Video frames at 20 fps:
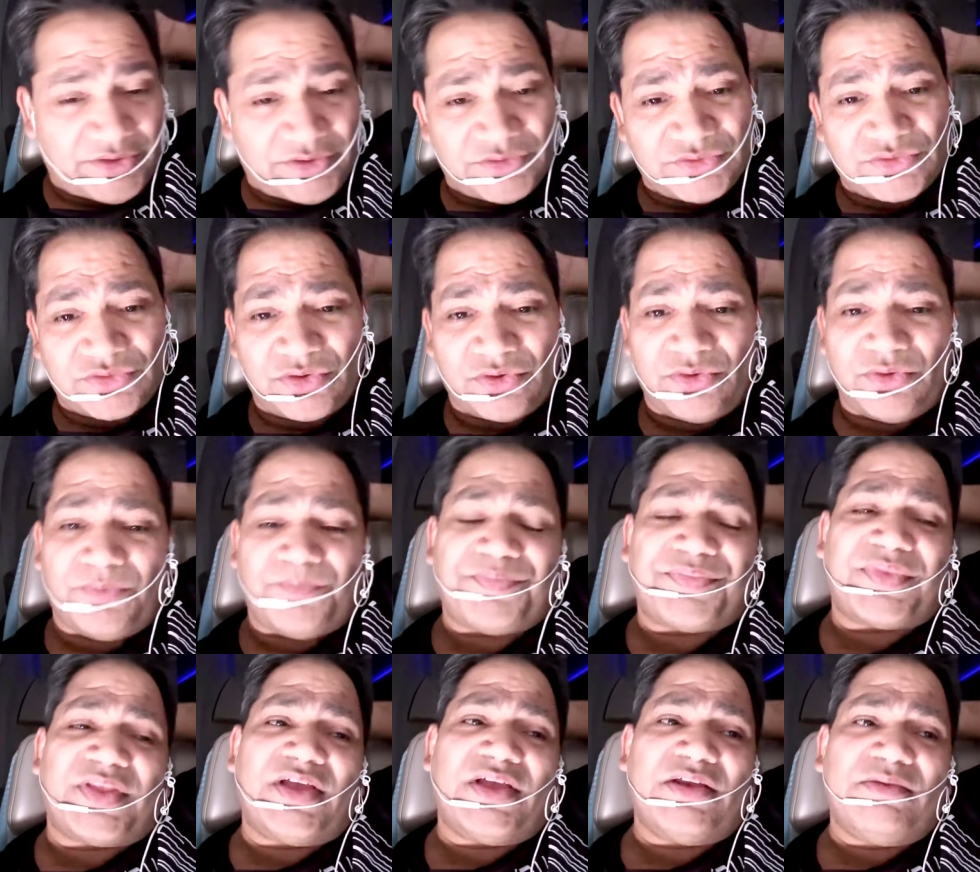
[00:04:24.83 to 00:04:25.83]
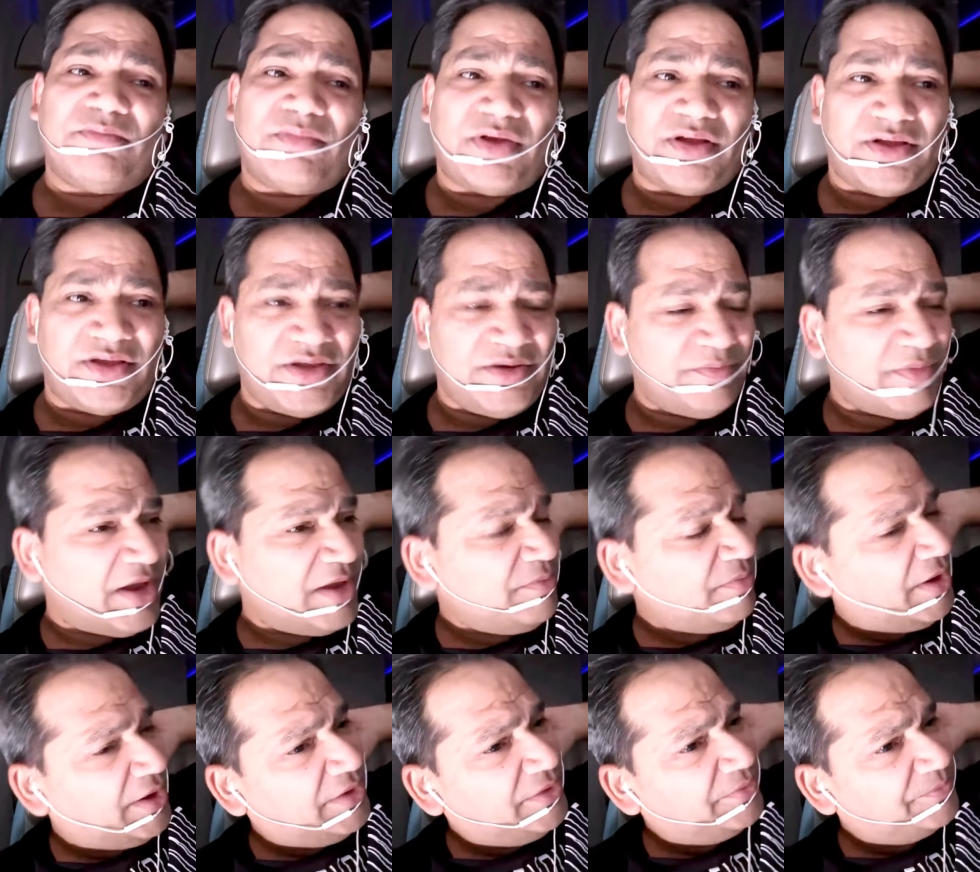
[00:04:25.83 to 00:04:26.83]
So in my
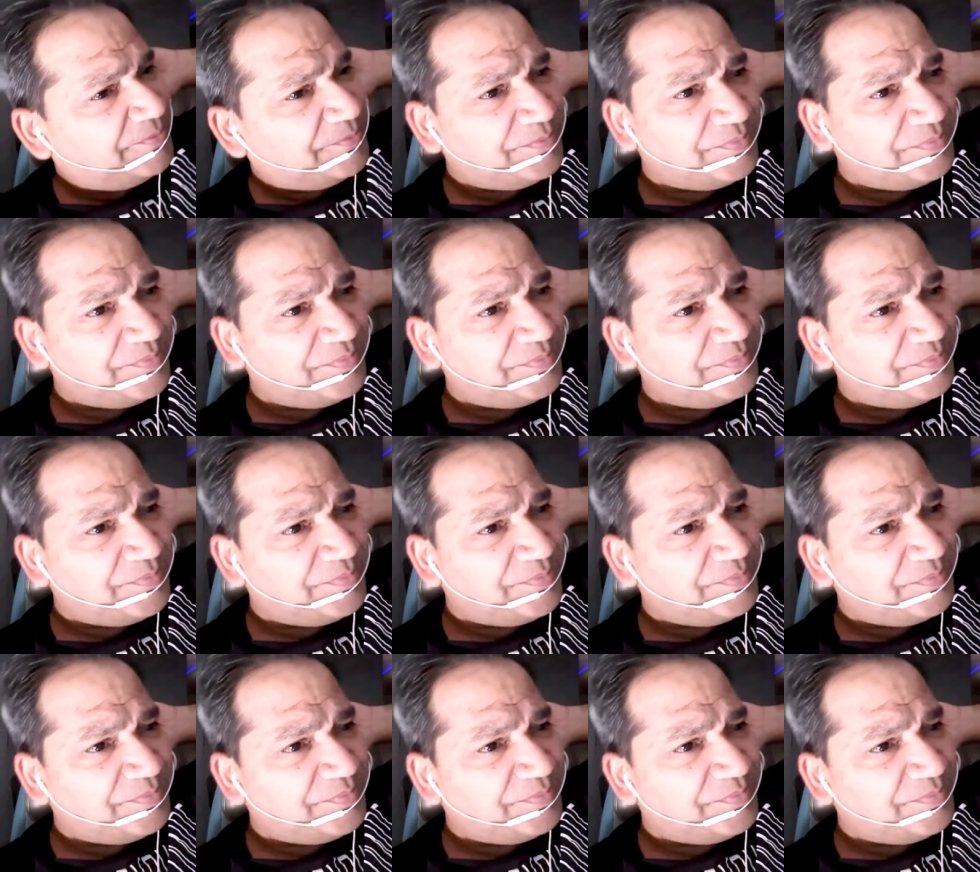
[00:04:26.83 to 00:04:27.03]
mind,